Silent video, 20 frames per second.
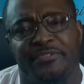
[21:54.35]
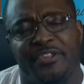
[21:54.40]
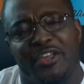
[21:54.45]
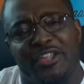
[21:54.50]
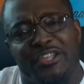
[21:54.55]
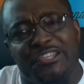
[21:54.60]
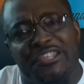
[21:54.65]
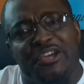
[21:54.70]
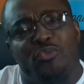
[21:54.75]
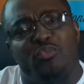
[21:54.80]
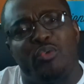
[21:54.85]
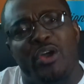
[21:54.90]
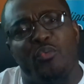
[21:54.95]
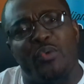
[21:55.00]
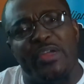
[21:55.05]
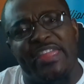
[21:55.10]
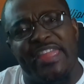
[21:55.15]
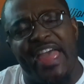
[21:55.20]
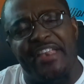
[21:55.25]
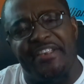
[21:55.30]
Look where
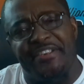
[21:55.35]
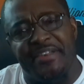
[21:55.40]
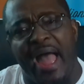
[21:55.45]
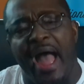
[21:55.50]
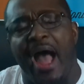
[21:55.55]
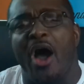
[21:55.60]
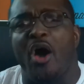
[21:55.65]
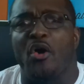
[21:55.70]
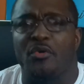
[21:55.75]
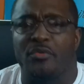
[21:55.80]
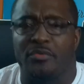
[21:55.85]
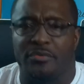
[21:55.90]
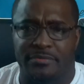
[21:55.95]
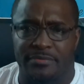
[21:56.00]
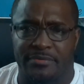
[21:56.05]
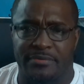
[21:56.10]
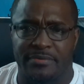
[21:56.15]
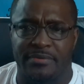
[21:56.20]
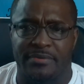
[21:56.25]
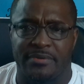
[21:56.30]
we at now.
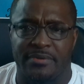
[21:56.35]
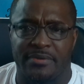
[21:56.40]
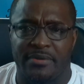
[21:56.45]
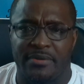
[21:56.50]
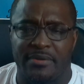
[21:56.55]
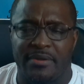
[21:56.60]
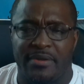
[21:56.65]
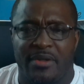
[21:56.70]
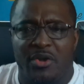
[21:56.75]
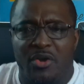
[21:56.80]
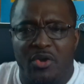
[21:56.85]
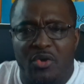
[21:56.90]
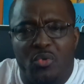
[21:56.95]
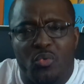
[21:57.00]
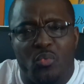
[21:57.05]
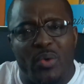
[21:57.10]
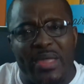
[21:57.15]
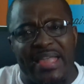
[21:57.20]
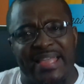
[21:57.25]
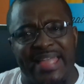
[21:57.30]

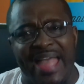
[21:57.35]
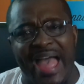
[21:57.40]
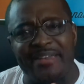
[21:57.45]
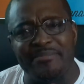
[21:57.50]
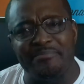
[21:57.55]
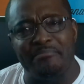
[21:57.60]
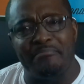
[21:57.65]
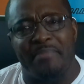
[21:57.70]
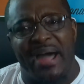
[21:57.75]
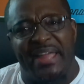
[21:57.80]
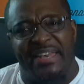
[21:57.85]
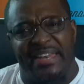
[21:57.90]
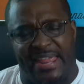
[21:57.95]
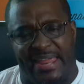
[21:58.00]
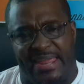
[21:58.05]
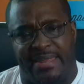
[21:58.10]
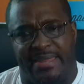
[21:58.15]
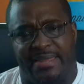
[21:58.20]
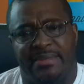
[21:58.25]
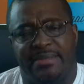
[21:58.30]
We got money.
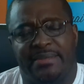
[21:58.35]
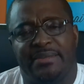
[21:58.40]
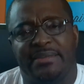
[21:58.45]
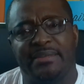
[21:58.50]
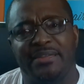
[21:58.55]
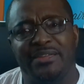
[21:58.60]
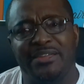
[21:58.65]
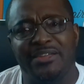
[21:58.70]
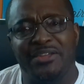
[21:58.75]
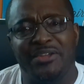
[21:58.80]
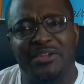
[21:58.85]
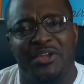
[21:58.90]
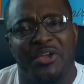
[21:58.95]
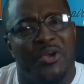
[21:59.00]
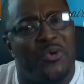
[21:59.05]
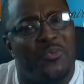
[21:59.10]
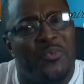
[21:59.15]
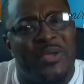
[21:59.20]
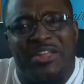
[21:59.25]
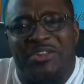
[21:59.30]

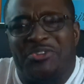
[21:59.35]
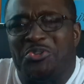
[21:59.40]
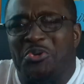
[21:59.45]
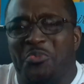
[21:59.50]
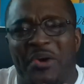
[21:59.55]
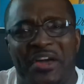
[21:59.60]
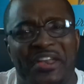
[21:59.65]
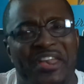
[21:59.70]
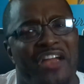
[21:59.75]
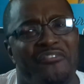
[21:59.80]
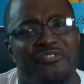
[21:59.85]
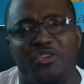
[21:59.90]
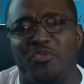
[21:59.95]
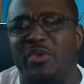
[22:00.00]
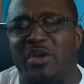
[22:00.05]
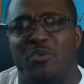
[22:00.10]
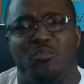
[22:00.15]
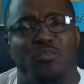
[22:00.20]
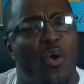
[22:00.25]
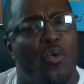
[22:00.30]
We can do whatever we
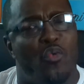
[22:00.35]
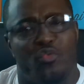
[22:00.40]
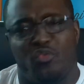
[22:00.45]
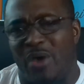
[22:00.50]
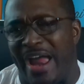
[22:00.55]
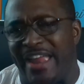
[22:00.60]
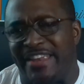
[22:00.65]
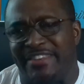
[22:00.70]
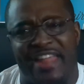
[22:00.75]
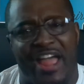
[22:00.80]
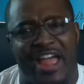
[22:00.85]
want right now,